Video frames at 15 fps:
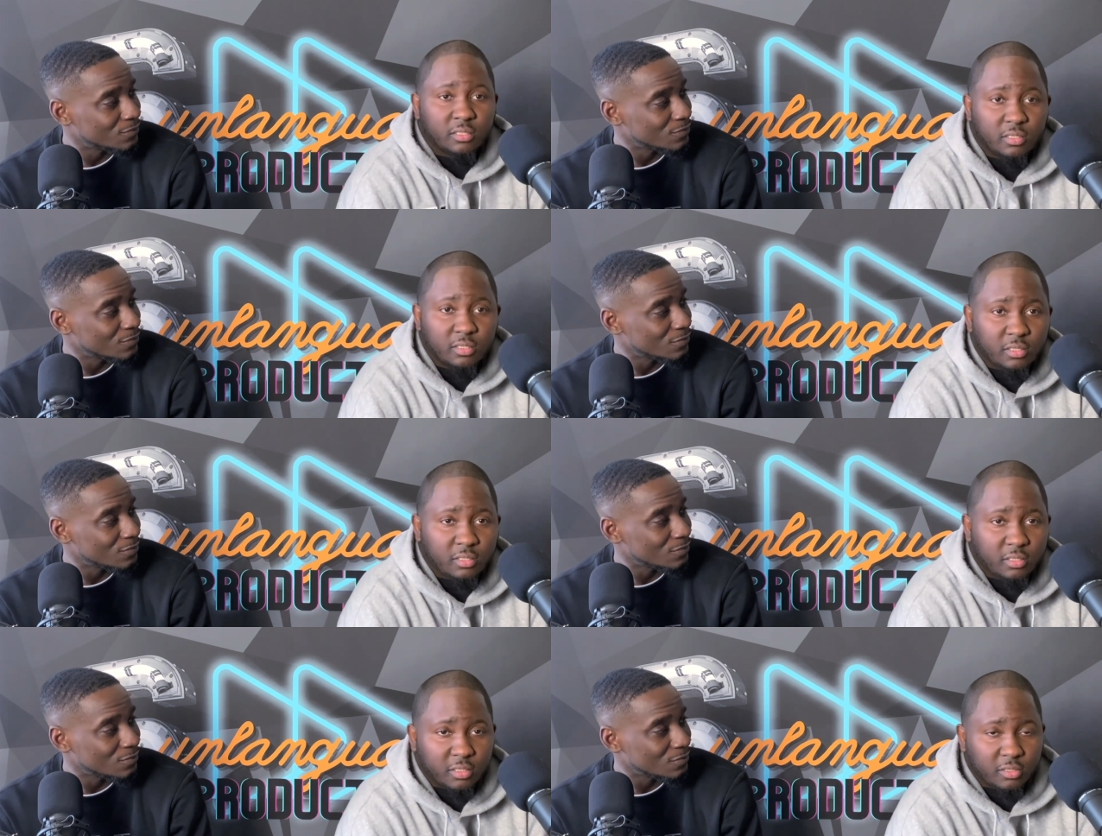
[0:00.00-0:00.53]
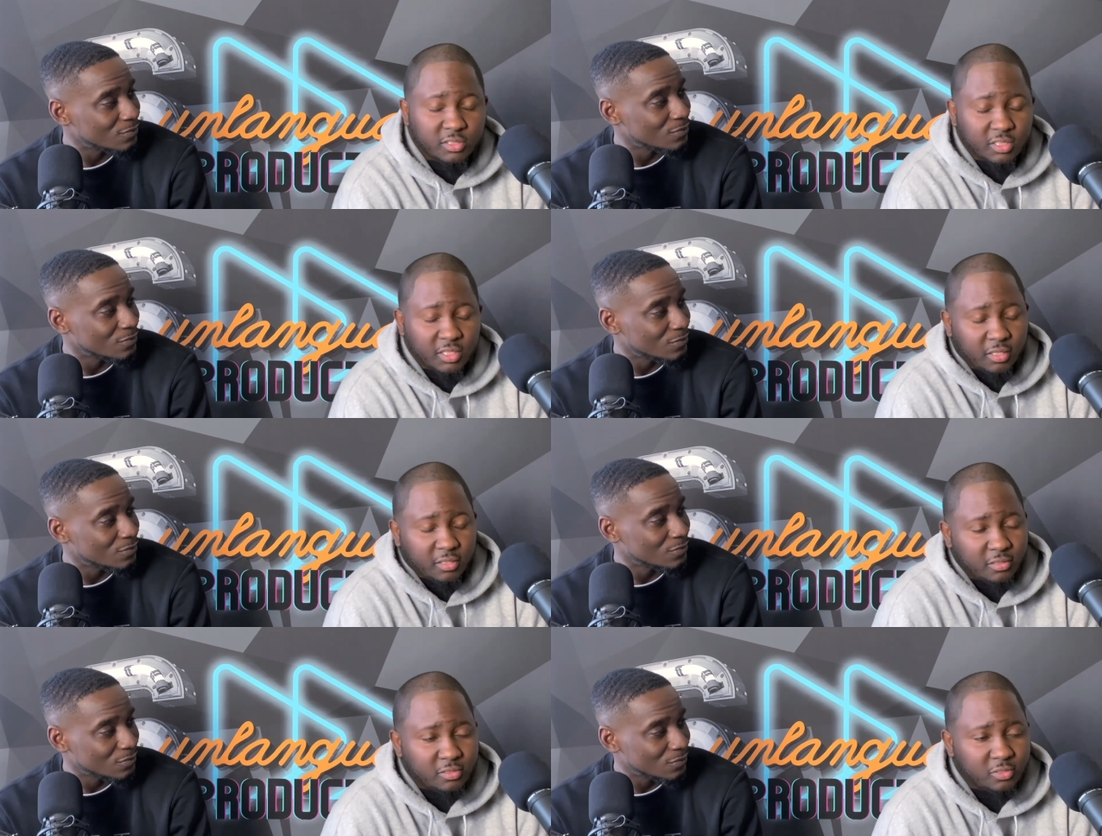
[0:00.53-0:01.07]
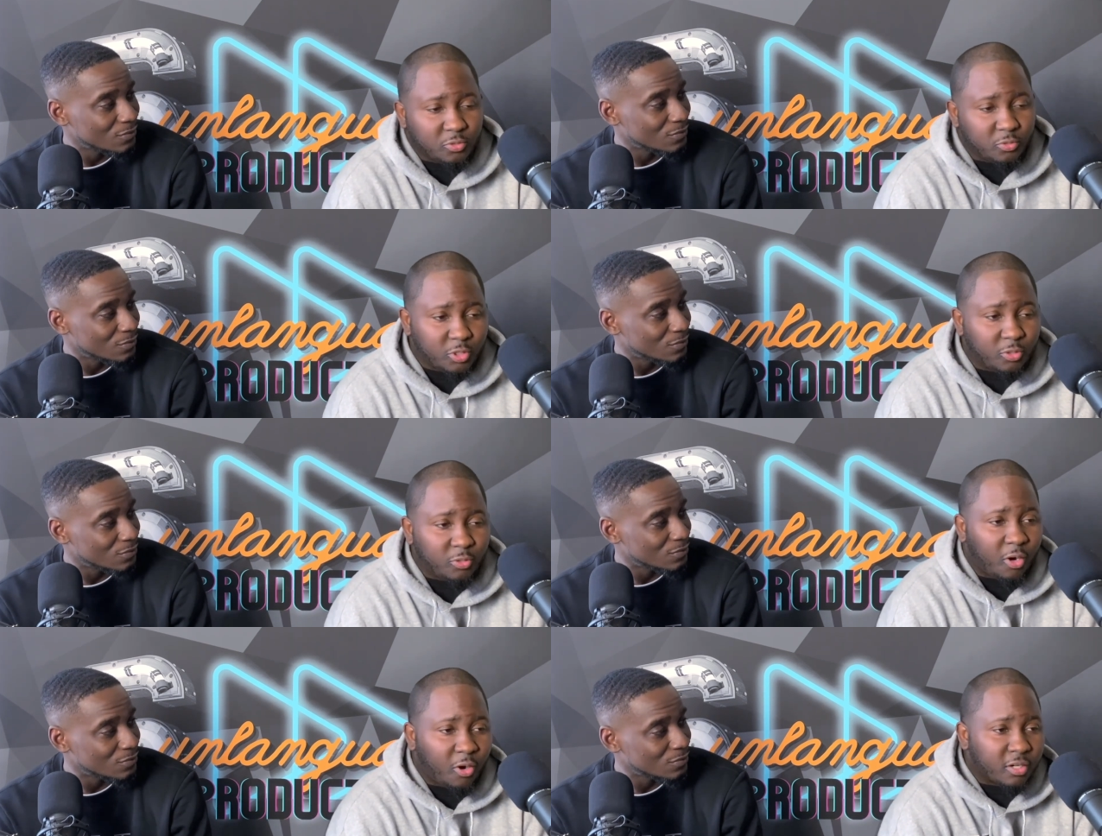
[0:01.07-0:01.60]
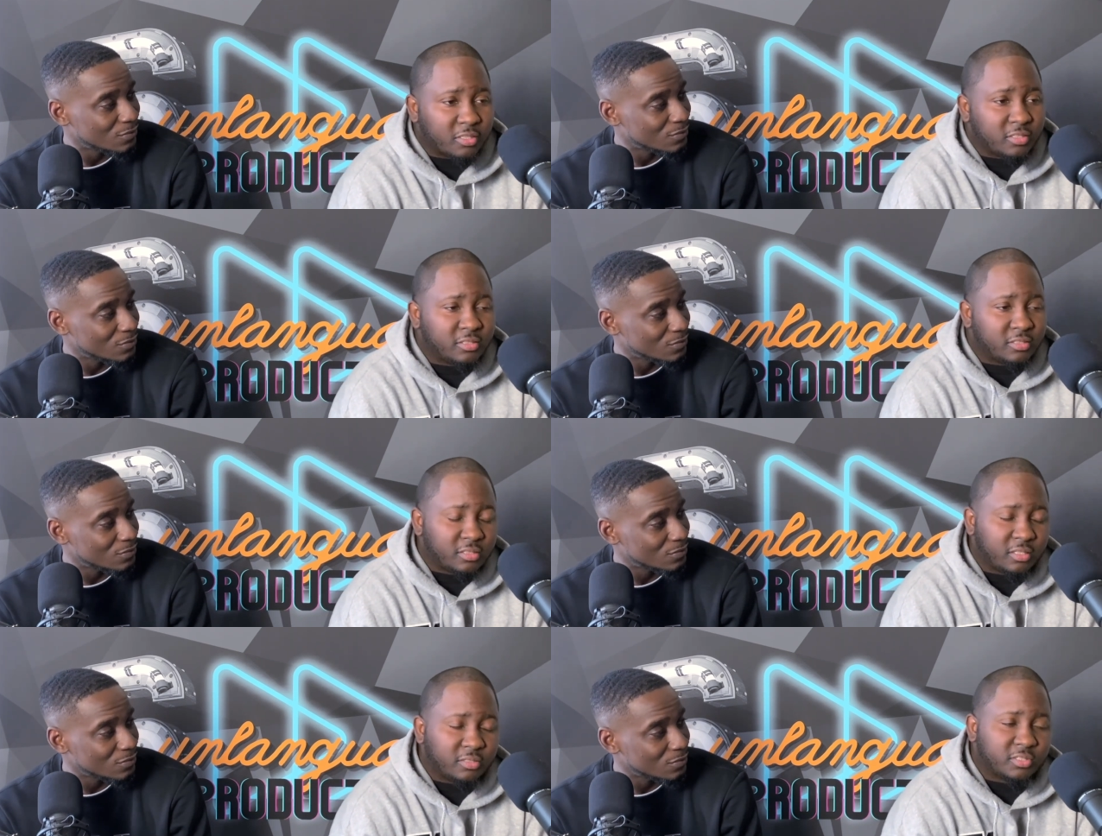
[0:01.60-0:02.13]
Speaker 1: Okay. You know what I'm saying? Two dope
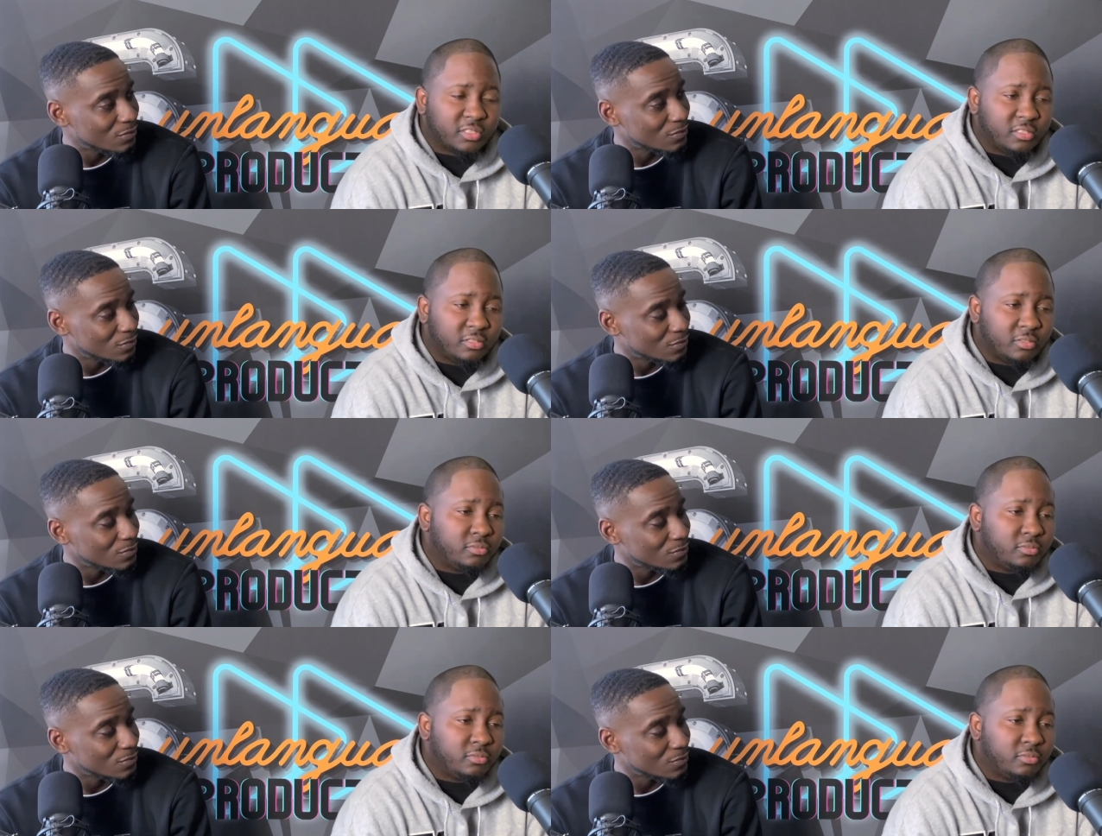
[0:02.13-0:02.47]
artists, you know what I'm saying?